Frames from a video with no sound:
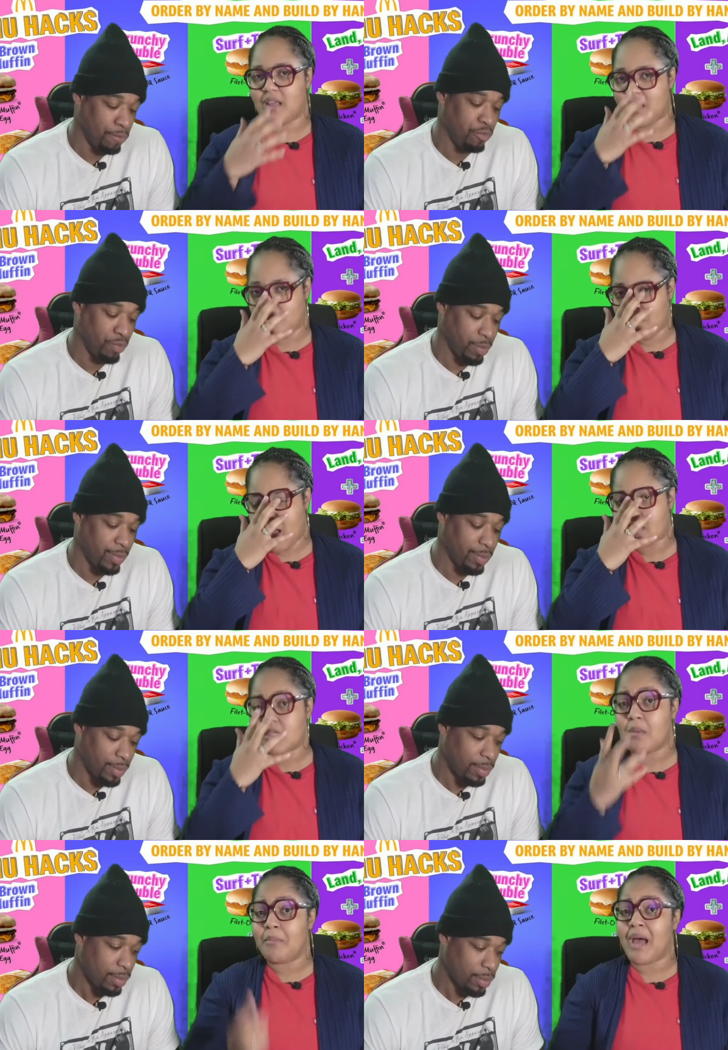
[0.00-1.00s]
Speaker 1: of the box,
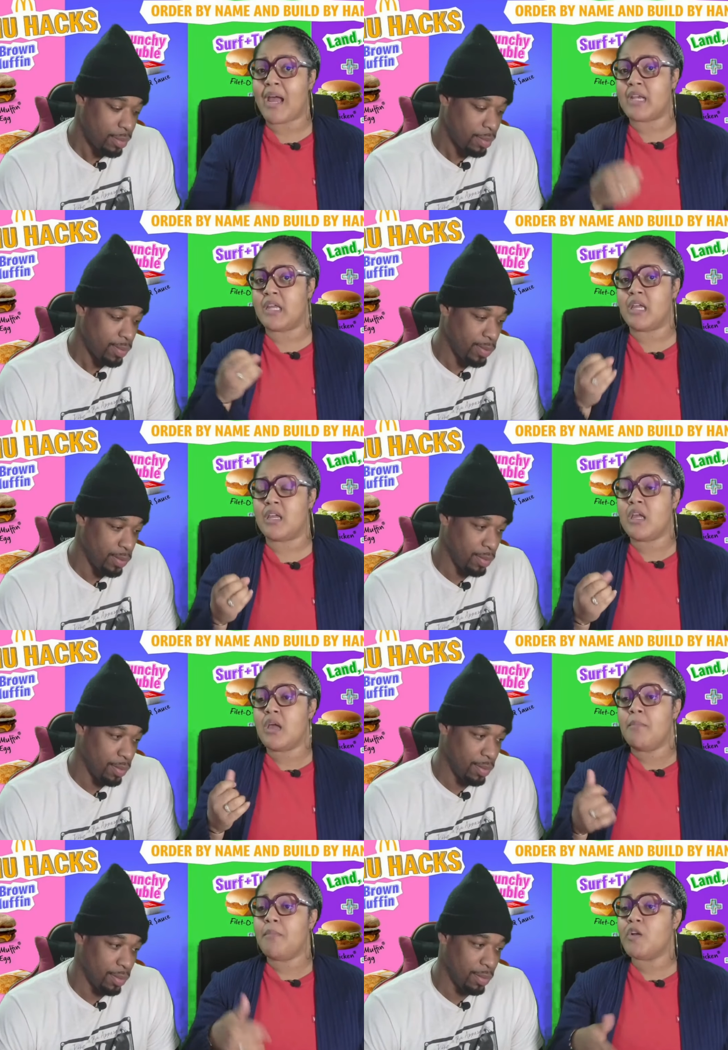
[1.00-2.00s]
combining
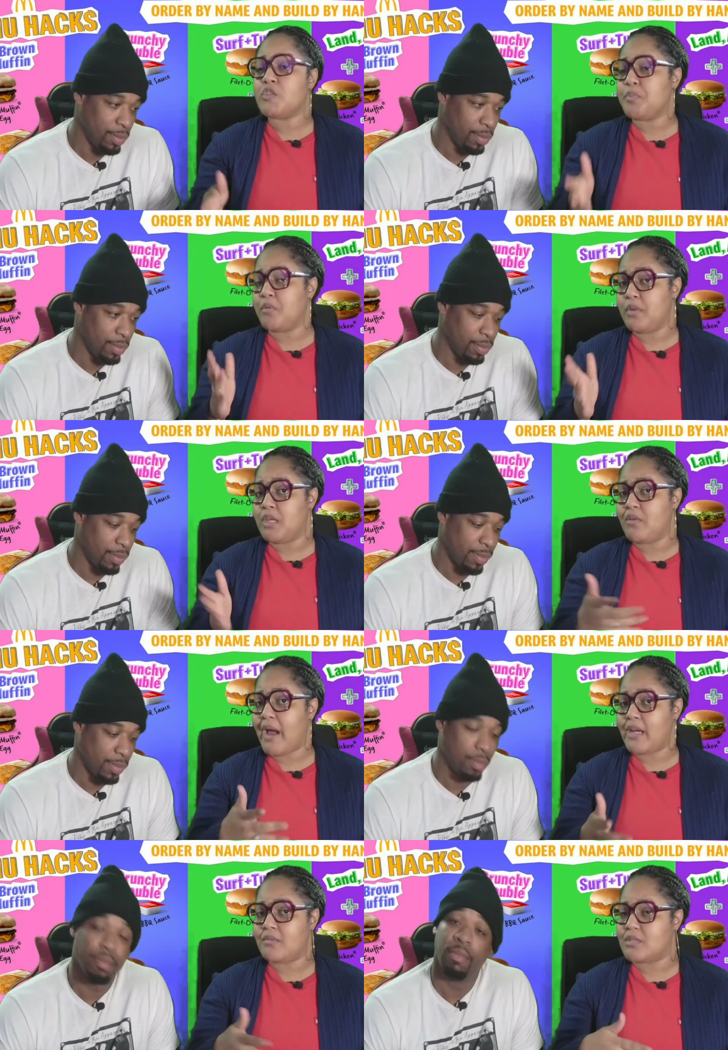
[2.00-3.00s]
multiple menu
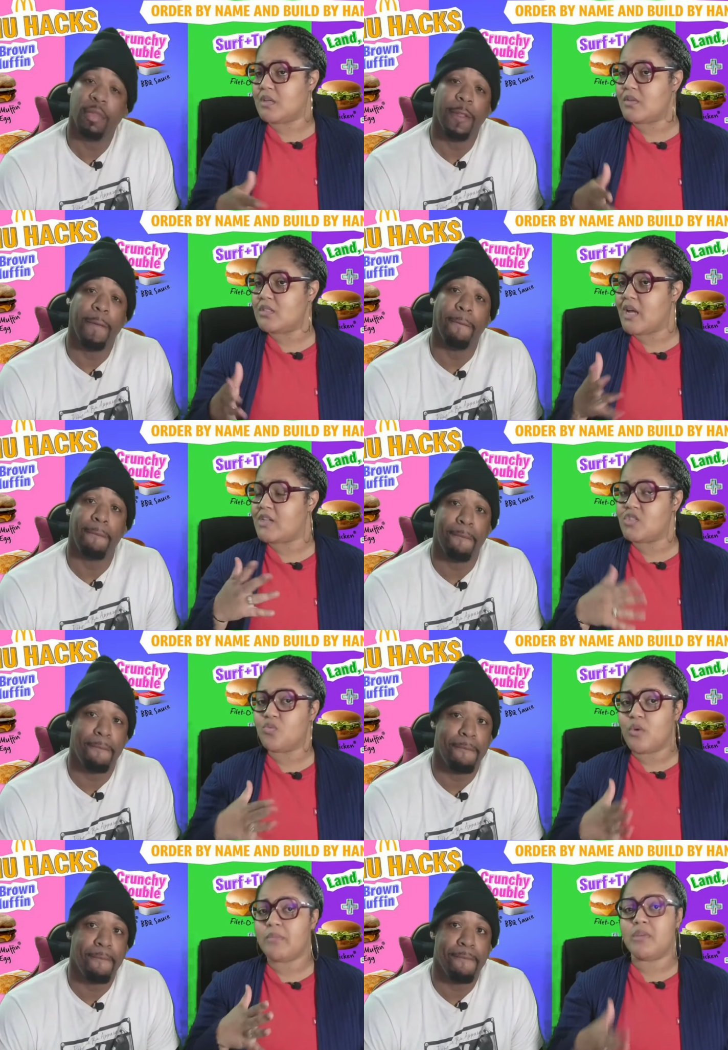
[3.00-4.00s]
items. So mm -hmm. it's not just
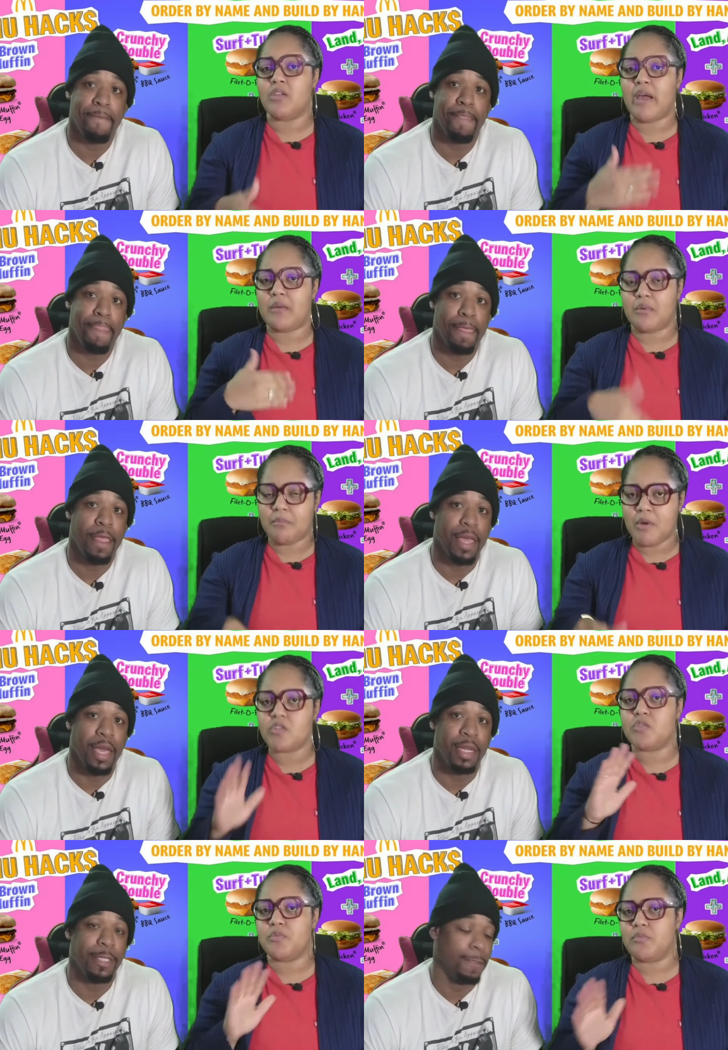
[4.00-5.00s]
one menu item, but
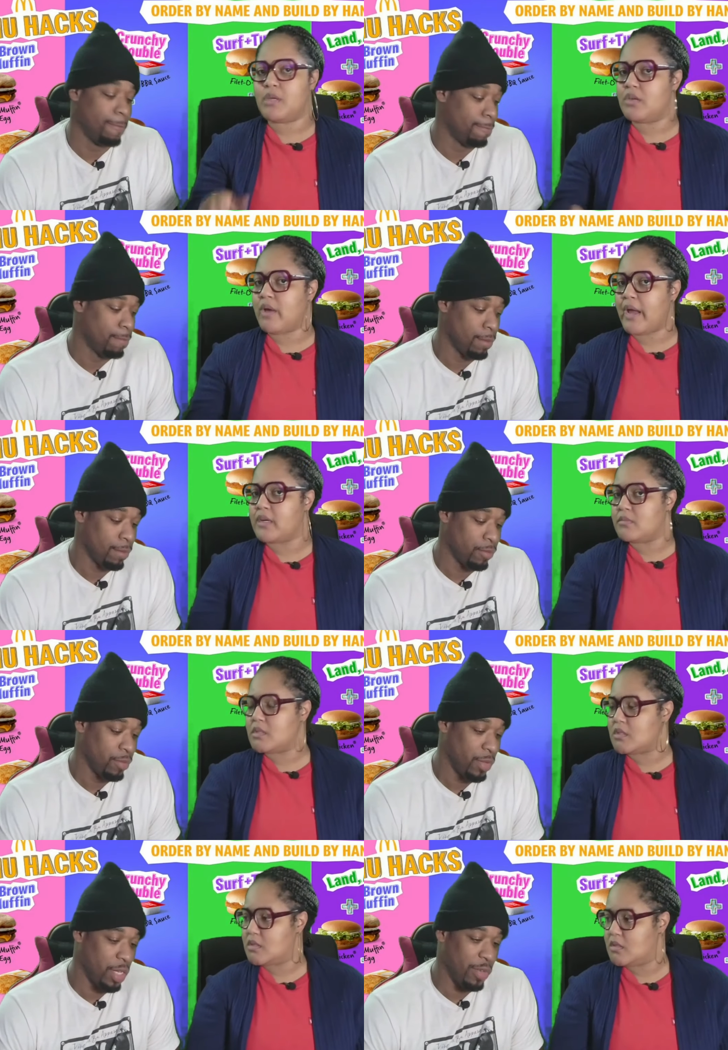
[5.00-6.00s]
multiple menu items.
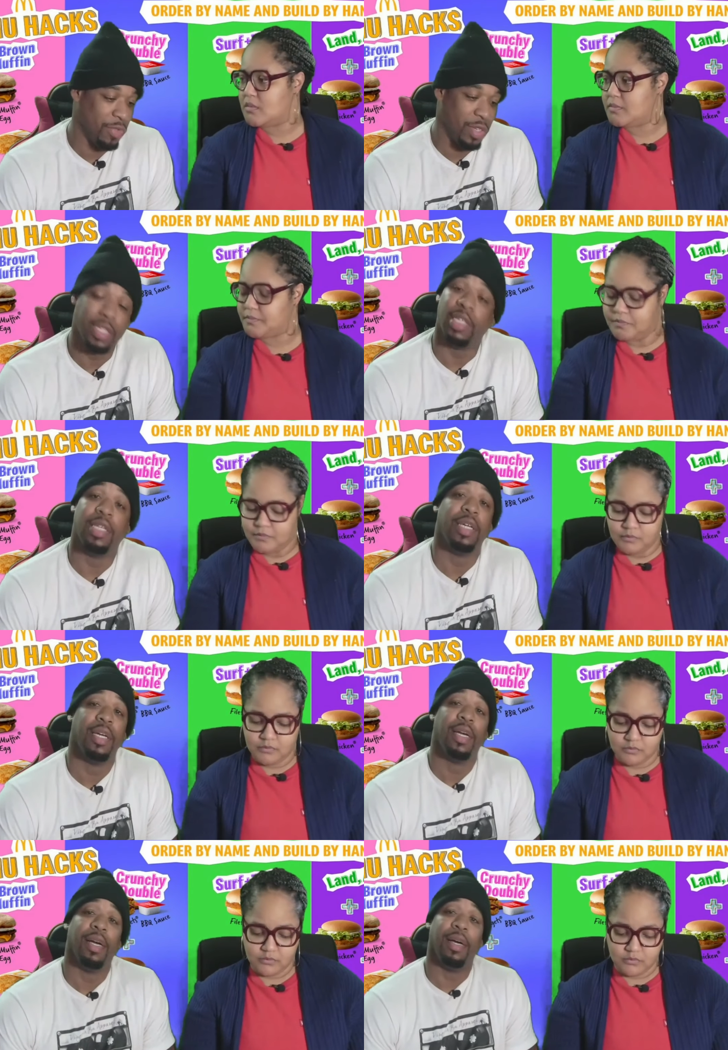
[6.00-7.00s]
Speaker 2: Definitely.
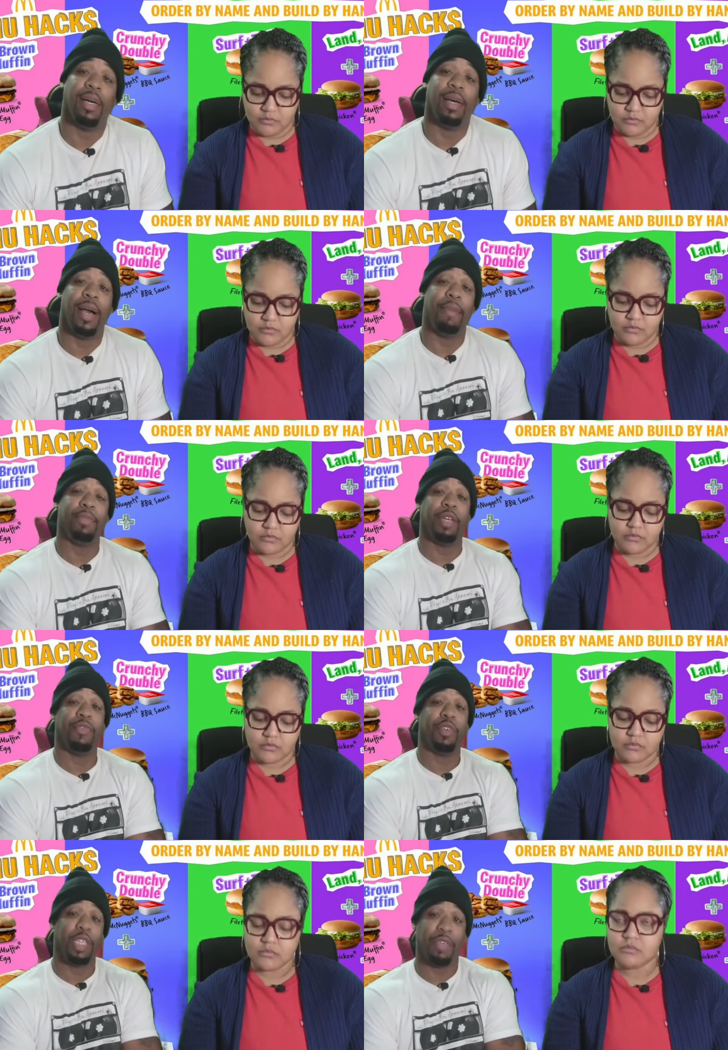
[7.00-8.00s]
Uh, I'm
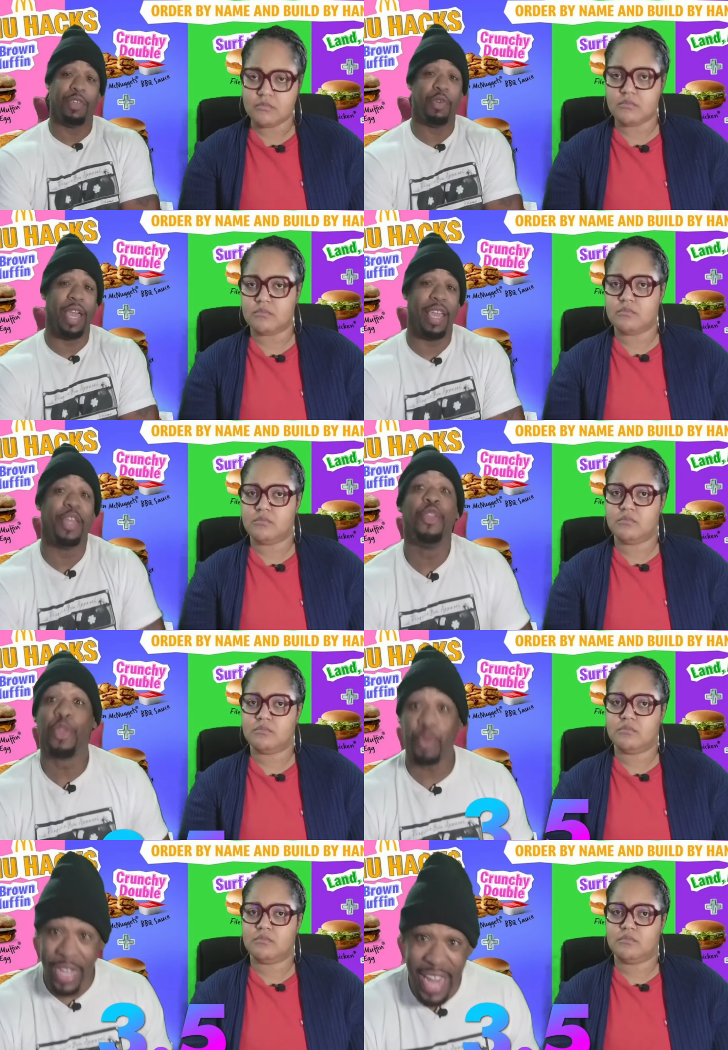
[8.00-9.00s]
definitely gonna give you a
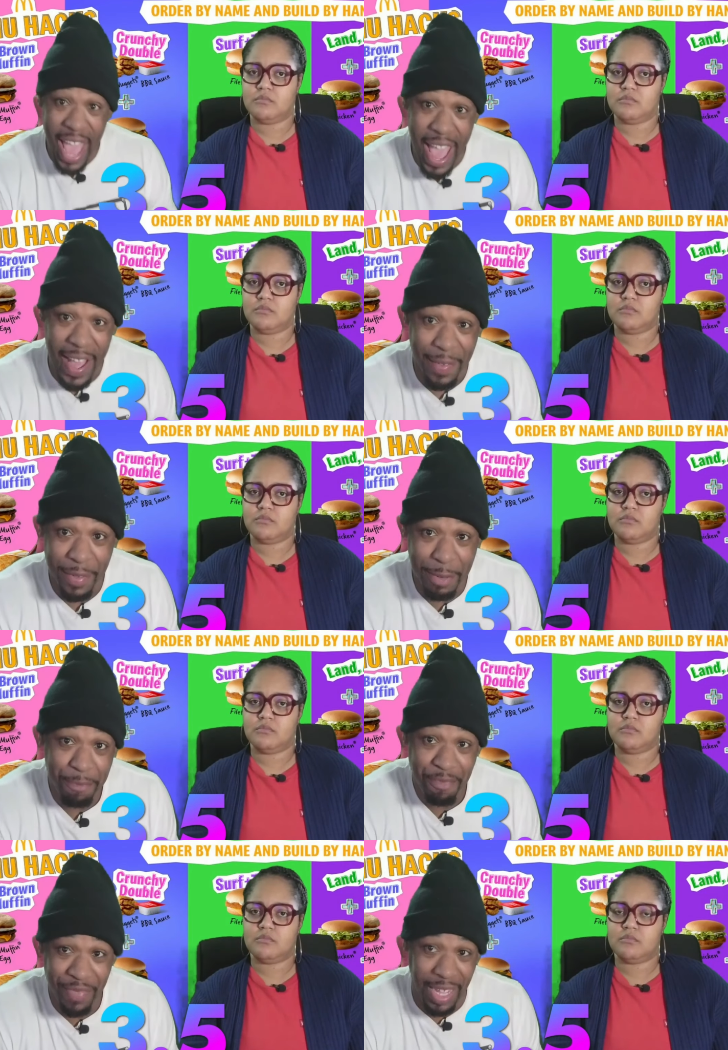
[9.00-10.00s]
three and a half.
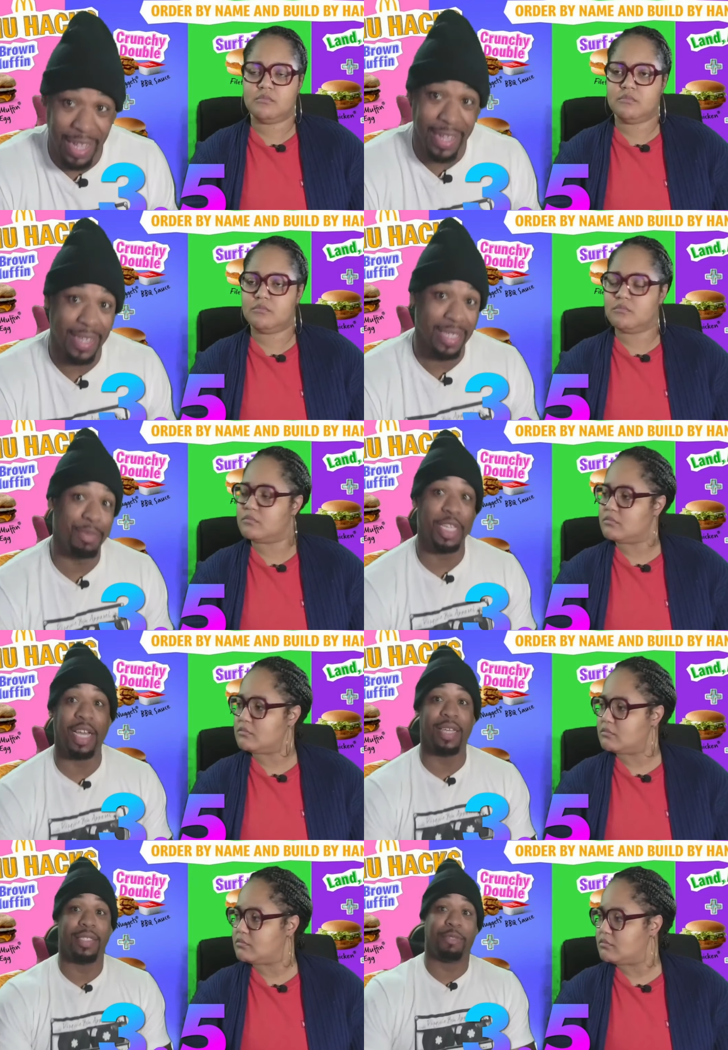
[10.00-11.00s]
Uh,
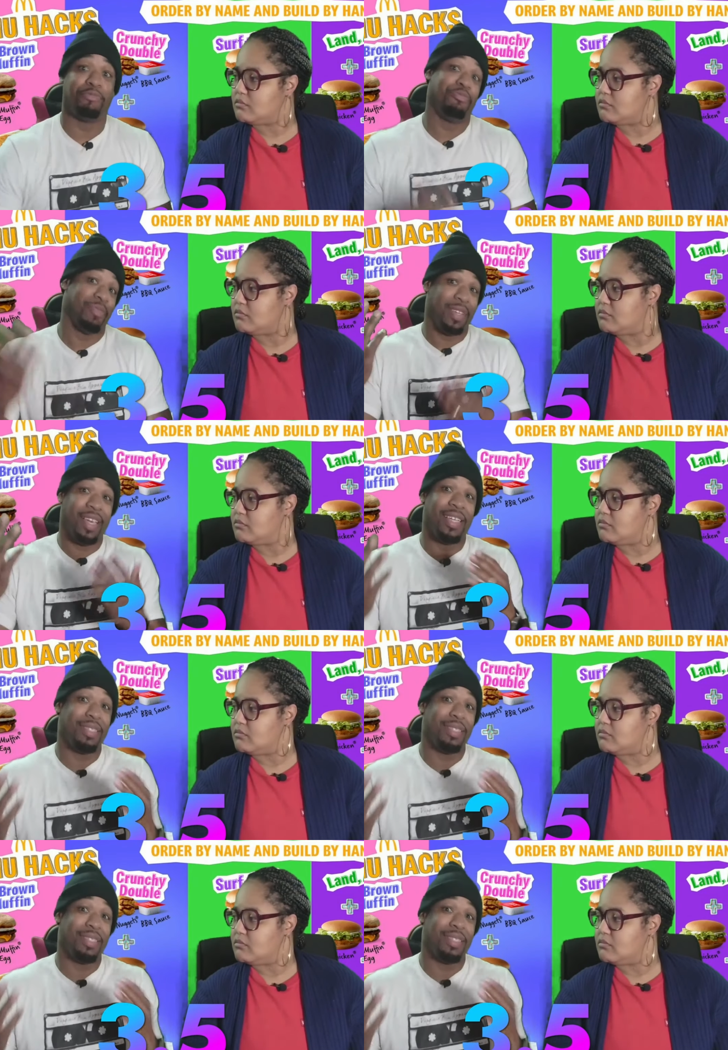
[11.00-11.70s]
because hey, it's